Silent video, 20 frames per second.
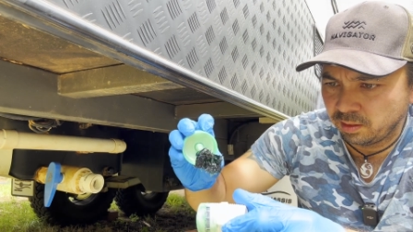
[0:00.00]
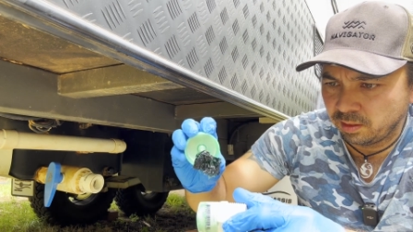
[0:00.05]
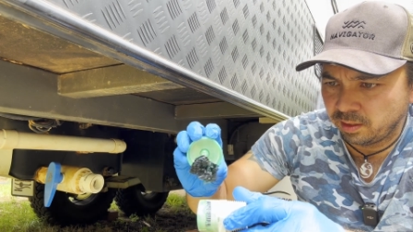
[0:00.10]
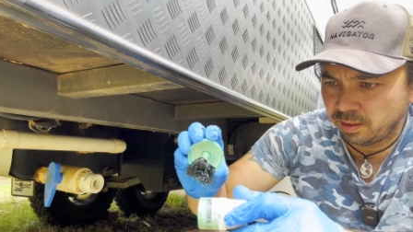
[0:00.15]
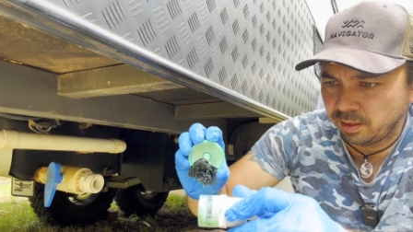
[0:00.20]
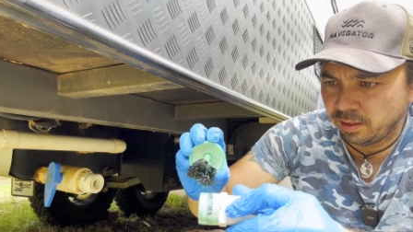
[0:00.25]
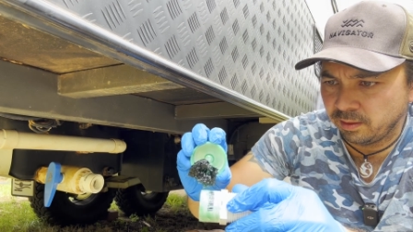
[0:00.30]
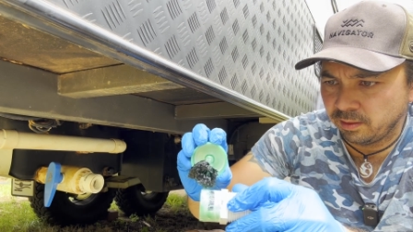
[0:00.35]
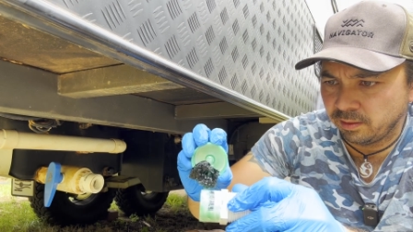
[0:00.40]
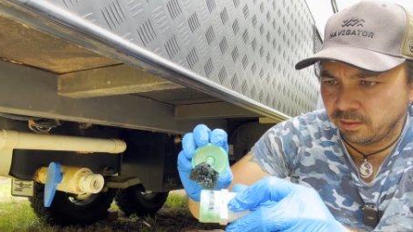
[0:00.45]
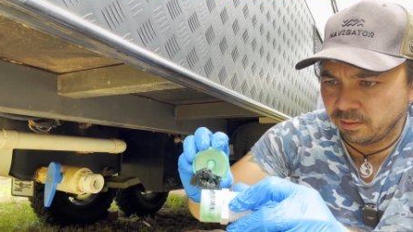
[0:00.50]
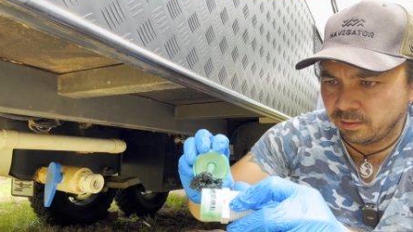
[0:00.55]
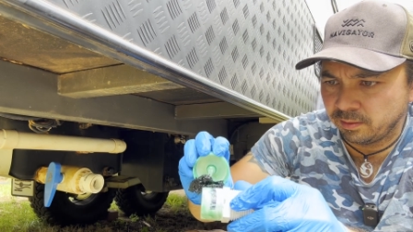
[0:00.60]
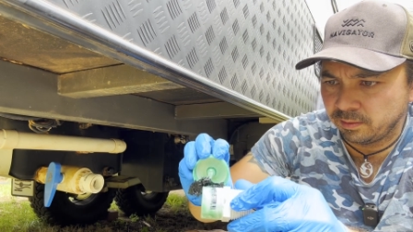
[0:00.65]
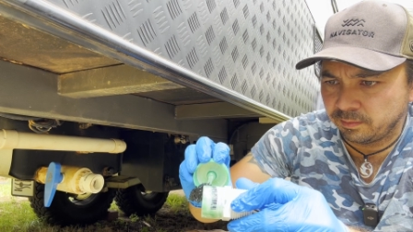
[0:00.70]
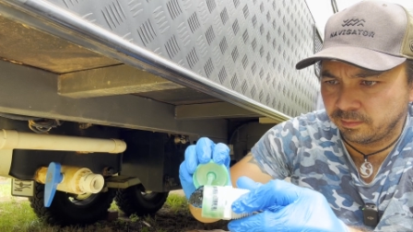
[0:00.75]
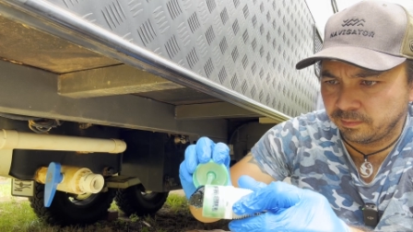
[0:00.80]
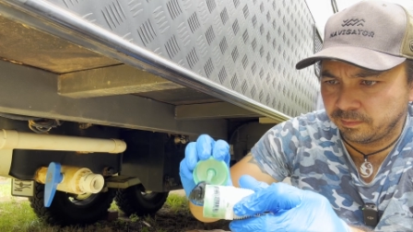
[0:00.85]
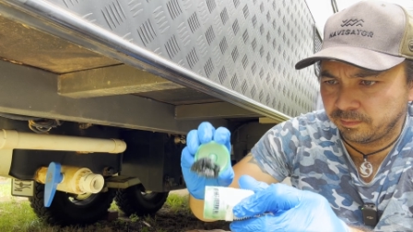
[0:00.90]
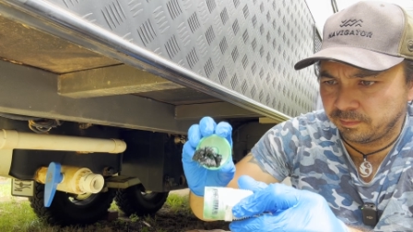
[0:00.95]

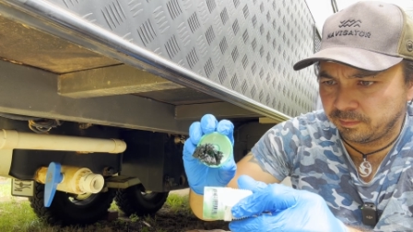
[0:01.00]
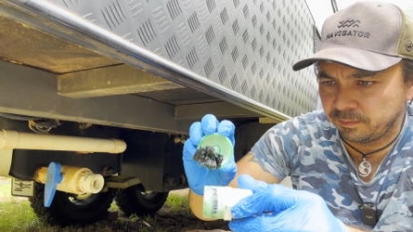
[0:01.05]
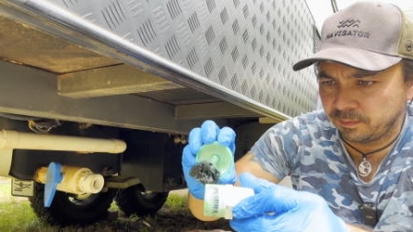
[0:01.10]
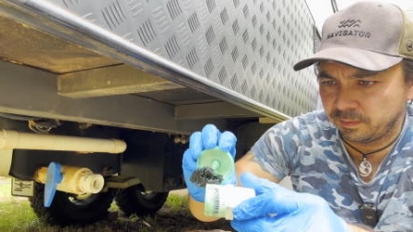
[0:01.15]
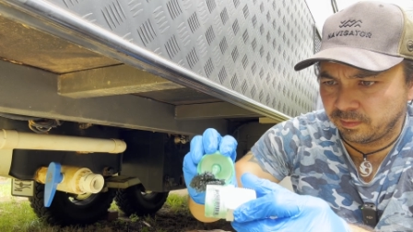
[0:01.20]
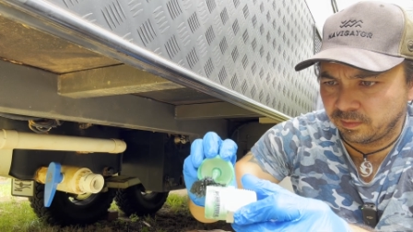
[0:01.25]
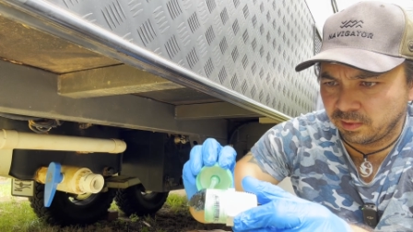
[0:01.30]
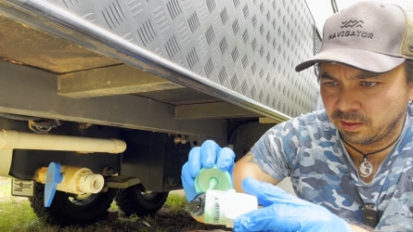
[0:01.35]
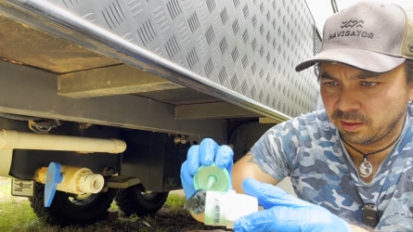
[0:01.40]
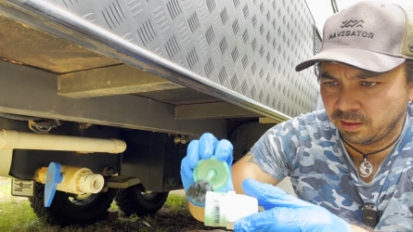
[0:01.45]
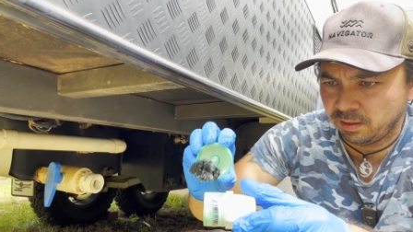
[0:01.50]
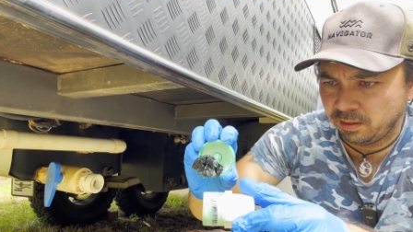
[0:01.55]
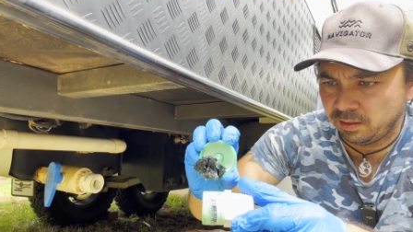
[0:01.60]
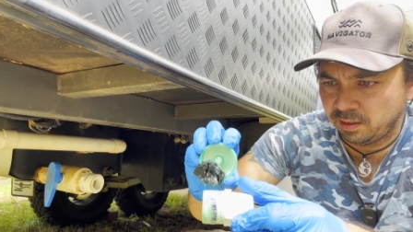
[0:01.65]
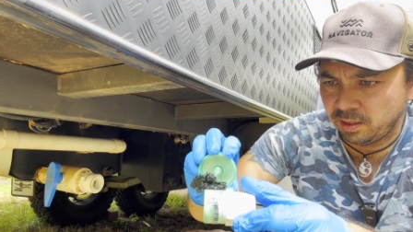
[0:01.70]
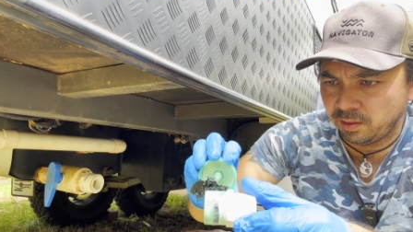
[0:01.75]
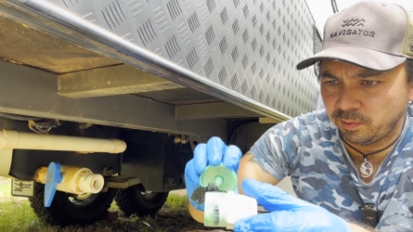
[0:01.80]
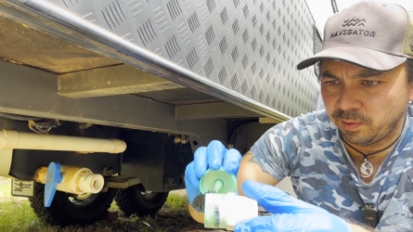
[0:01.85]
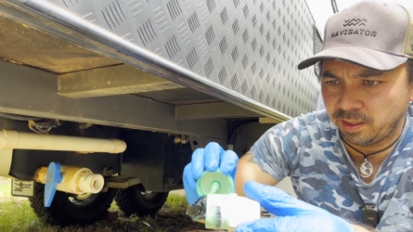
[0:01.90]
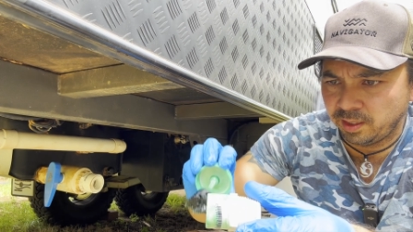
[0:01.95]
Now, I don't
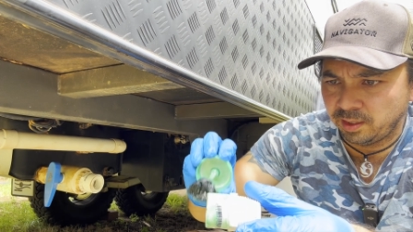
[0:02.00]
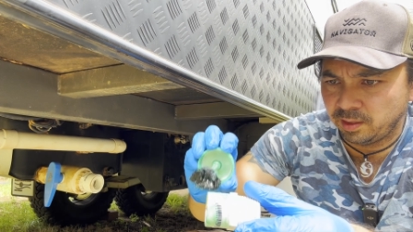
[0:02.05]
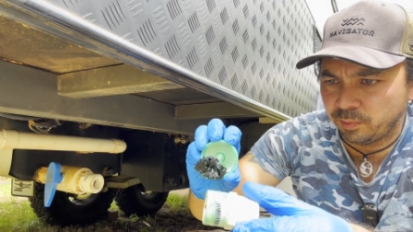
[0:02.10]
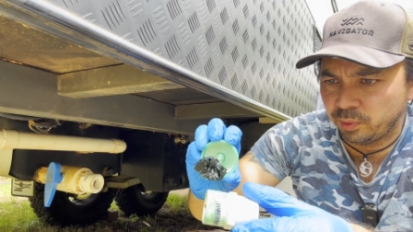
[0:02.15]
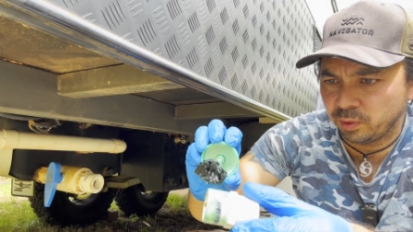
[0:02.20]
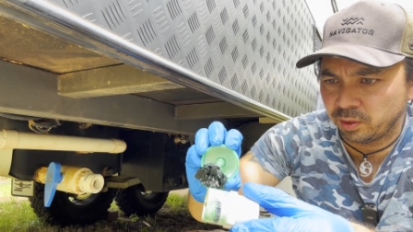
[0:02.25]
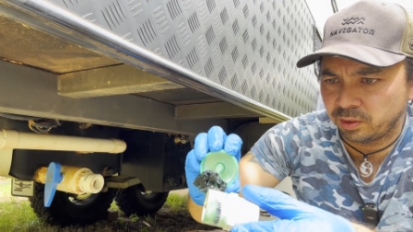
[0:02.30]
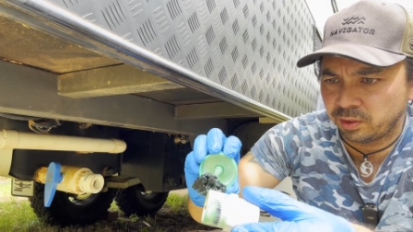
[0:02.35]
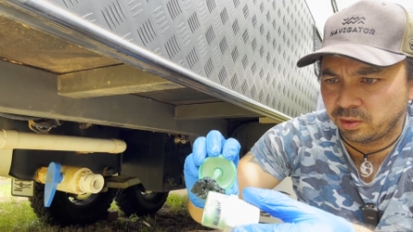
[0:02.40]
think we need to put